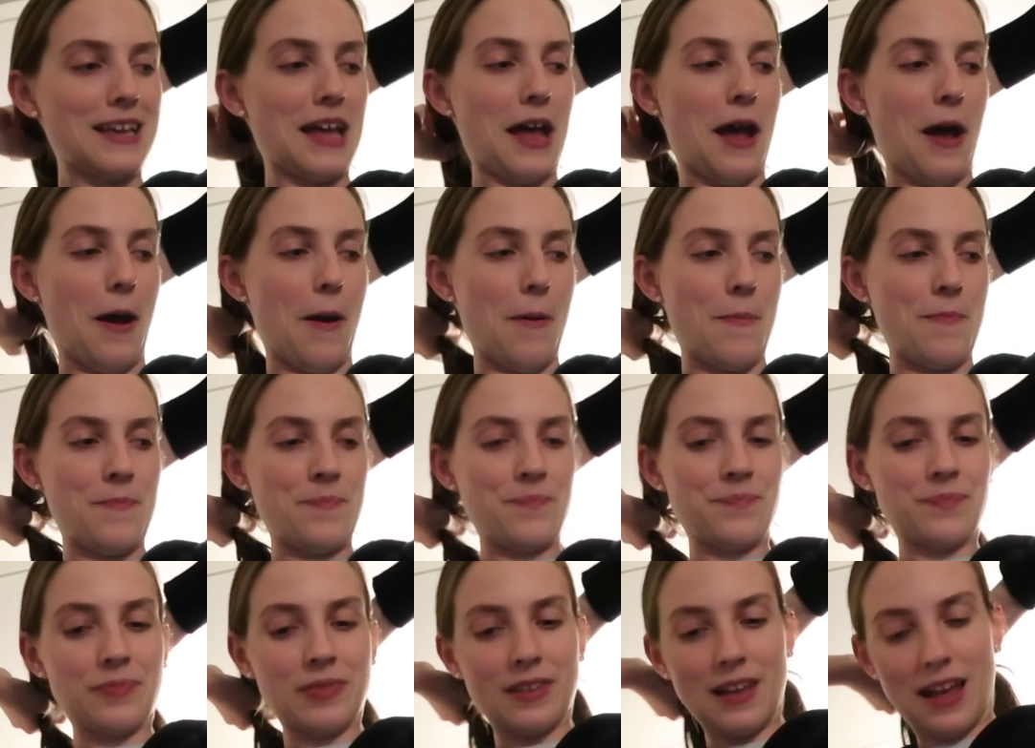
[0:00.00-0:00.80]

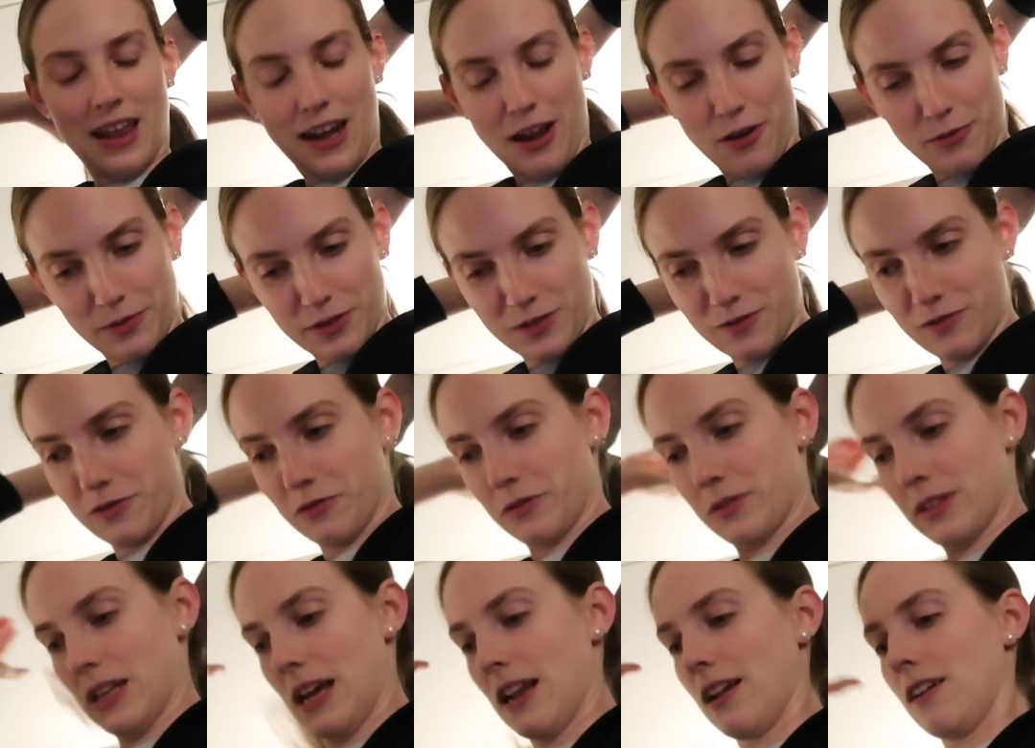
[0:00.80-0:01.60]
And I always feel
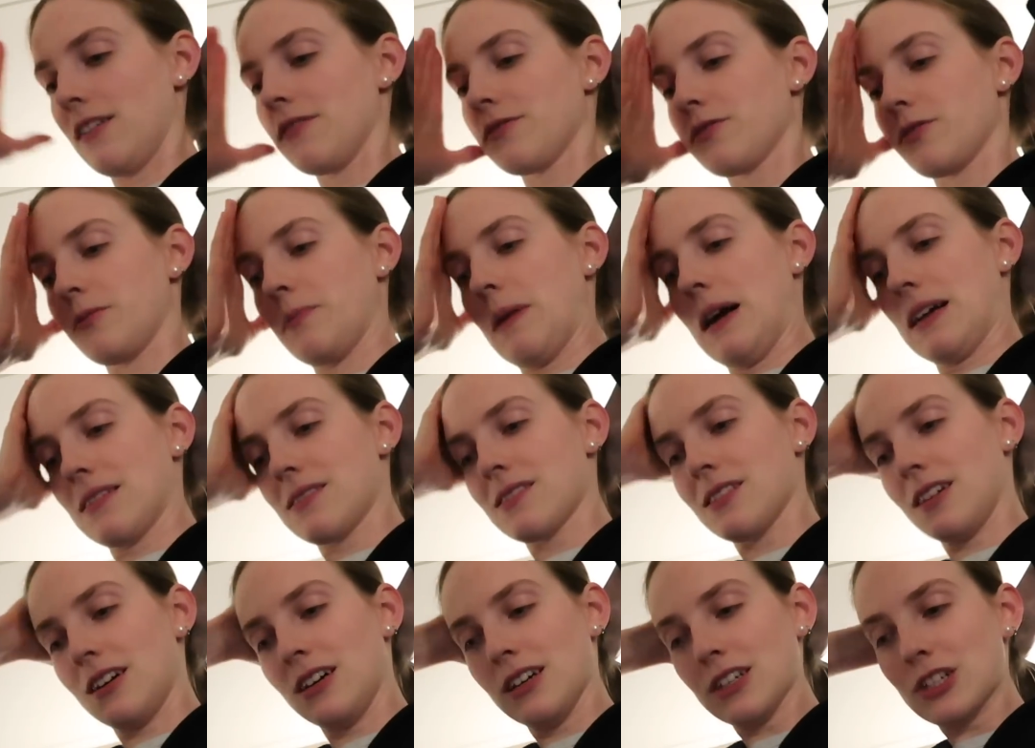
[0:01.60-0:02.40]
zen after a
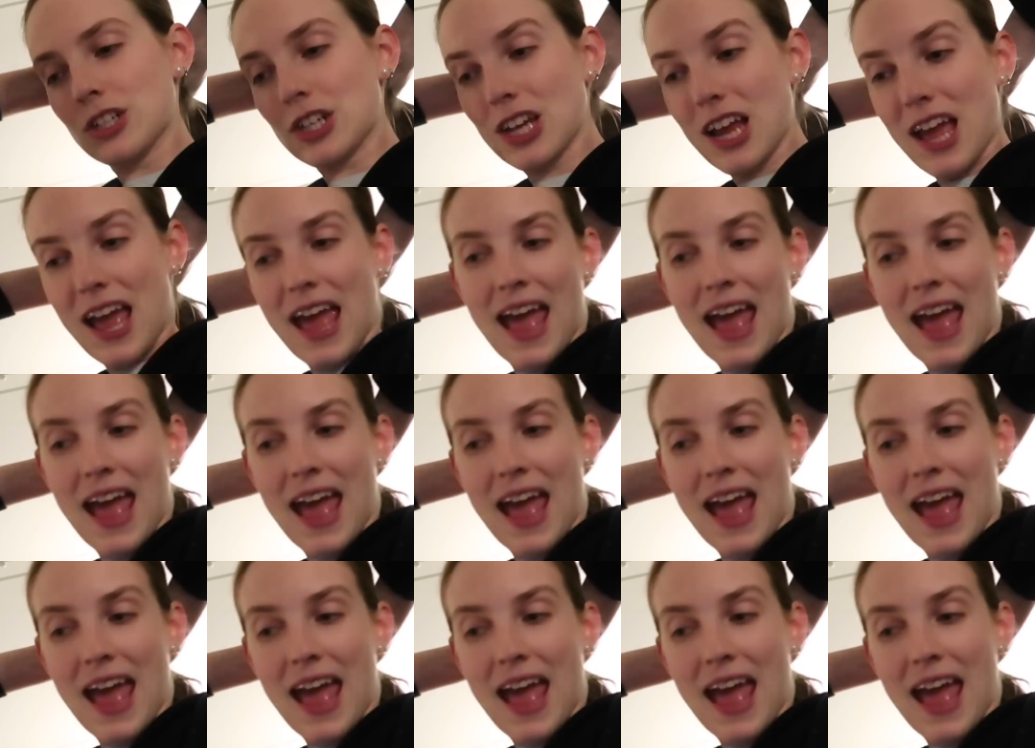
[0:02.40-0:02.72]
massage.